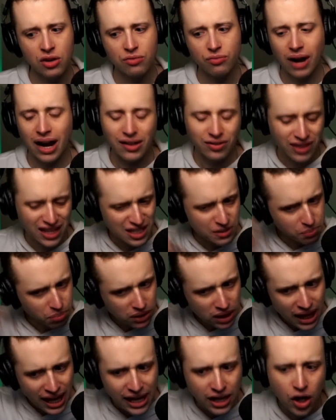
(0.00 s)
right? That's
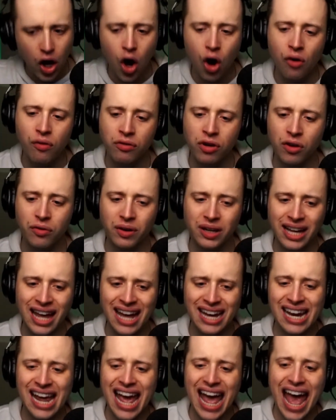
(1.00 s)
playing over and over
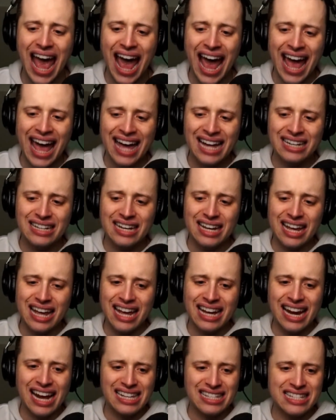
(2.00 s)
again. And
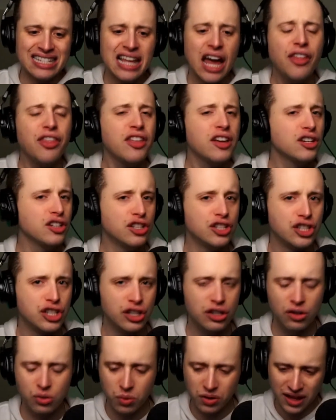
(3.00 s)
it has nothing to
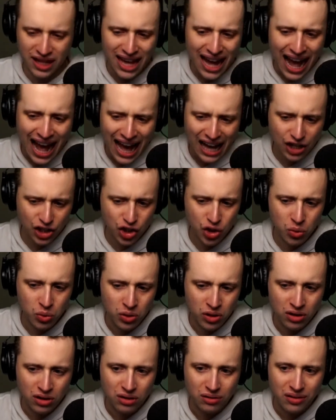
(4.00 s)
do with the
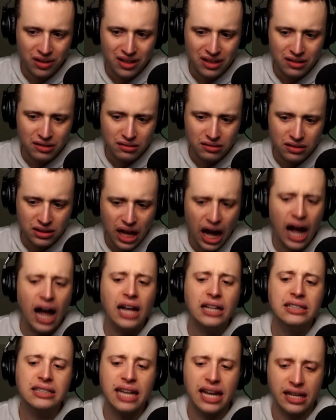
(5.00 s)
actual
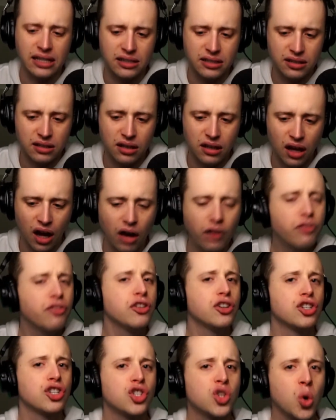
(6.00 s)
content of
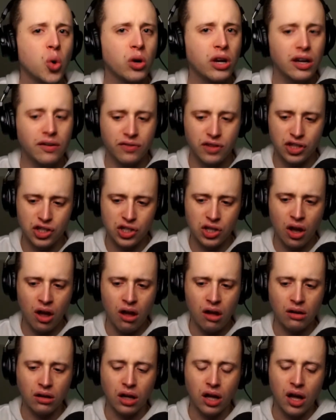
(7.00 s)
the story of the
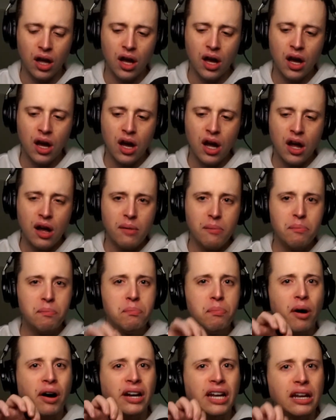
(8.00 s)
song,
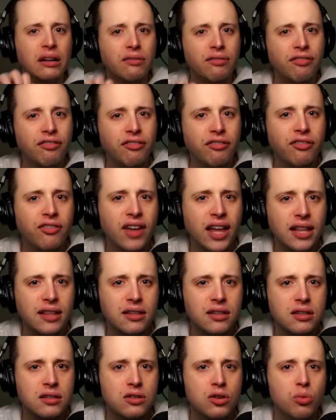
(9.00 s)
but it
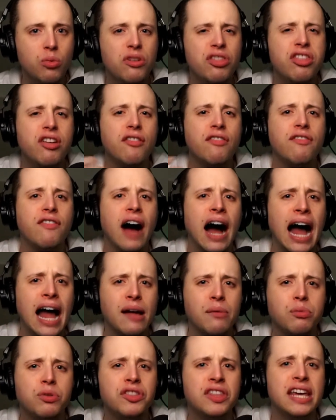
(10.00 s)
fits with the
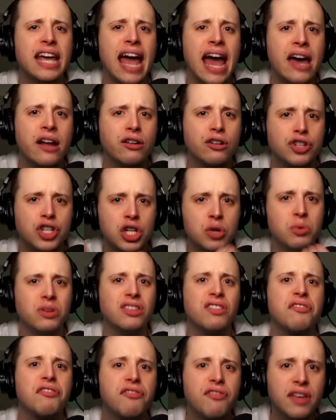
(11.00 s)
vibe, with the energy,
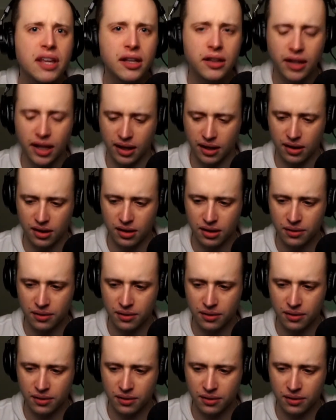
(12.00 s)
with the feeling.